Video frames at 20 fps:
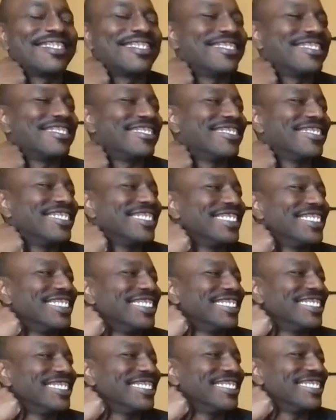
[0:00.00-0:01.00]

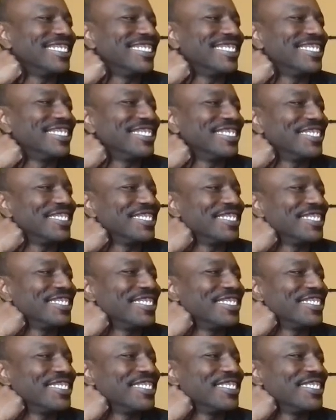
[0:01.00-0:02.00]

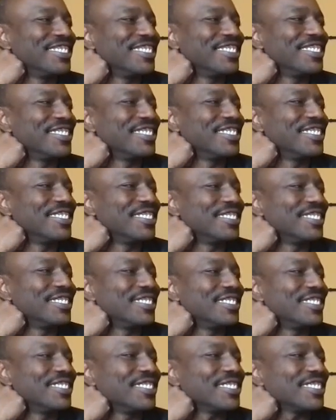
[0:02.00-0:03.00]

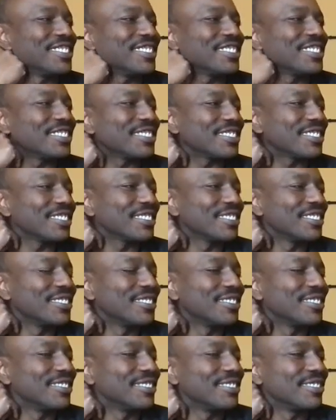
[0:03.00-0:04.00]

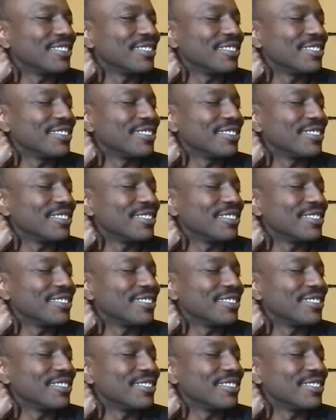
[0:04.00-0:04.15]
The person shown says nothing.